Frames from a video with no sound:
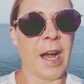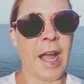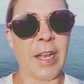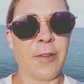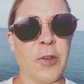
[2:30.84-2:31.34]

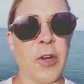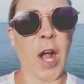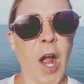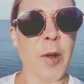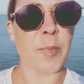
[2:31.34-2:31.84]
And if you're
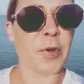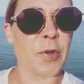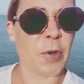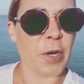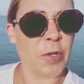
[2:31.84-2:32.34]
a
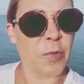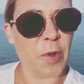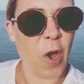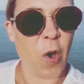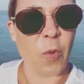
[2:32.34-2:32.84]
heartpreneur, you
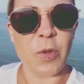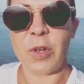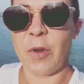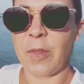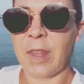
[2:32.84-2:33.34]

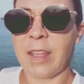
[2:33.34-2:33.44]
know,